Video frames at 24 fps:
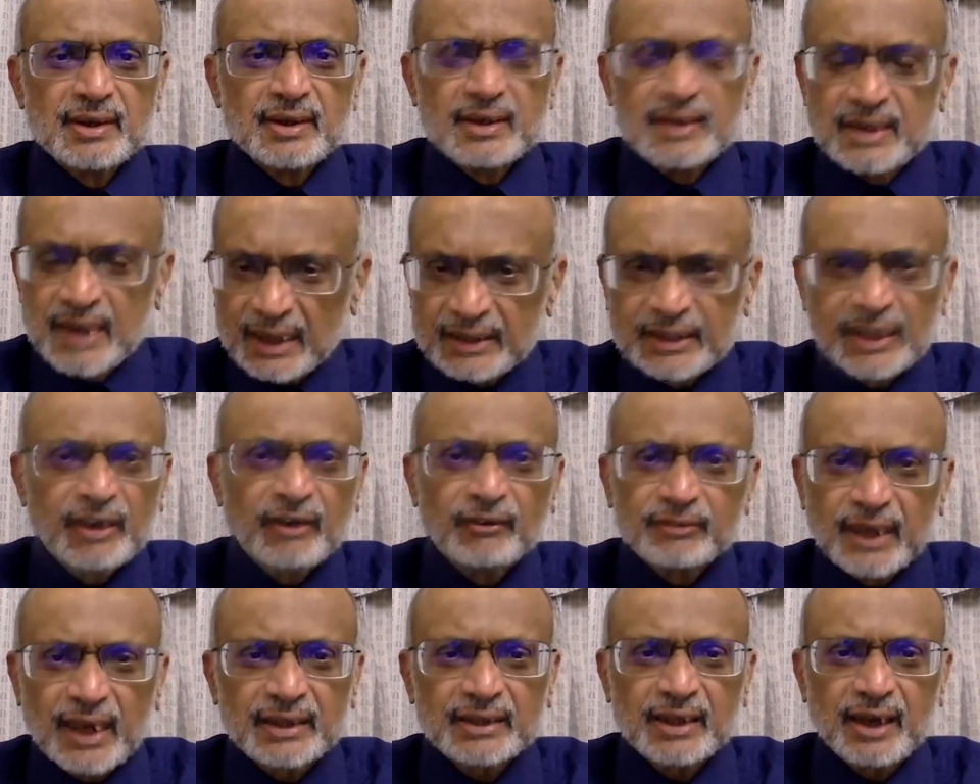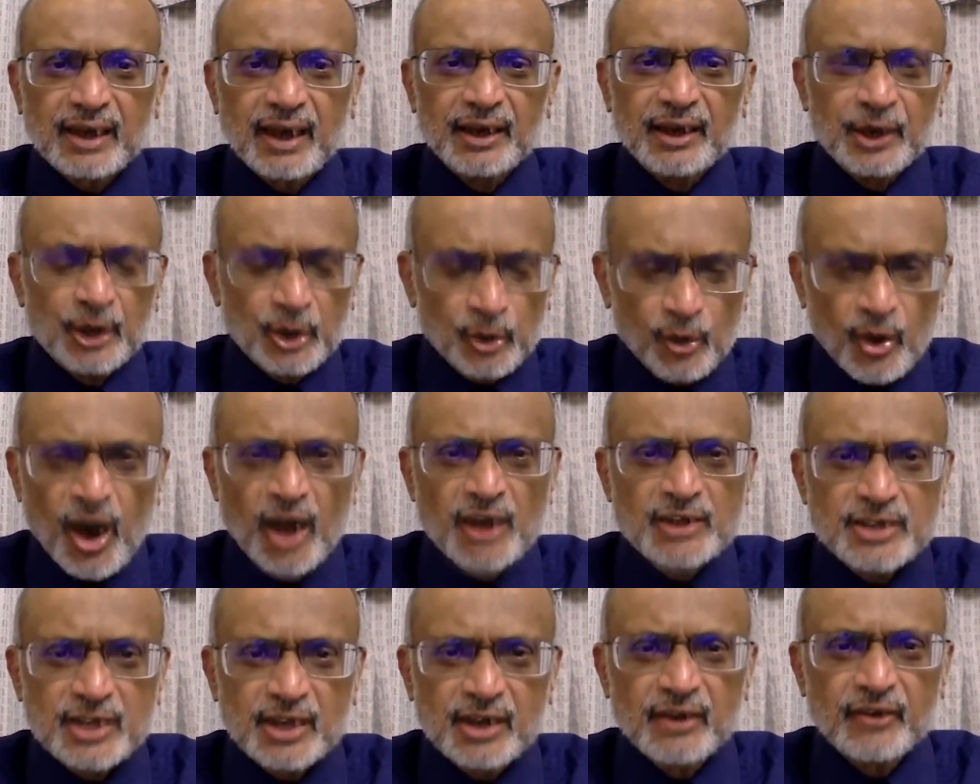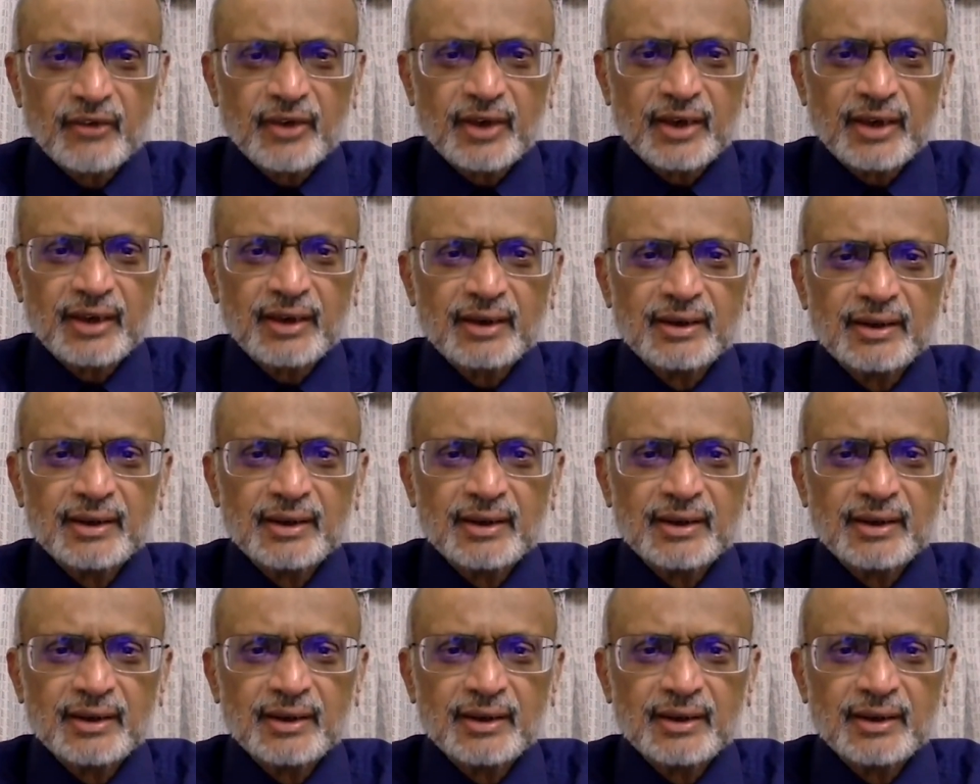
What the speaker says: nothing of that kind, no artillery.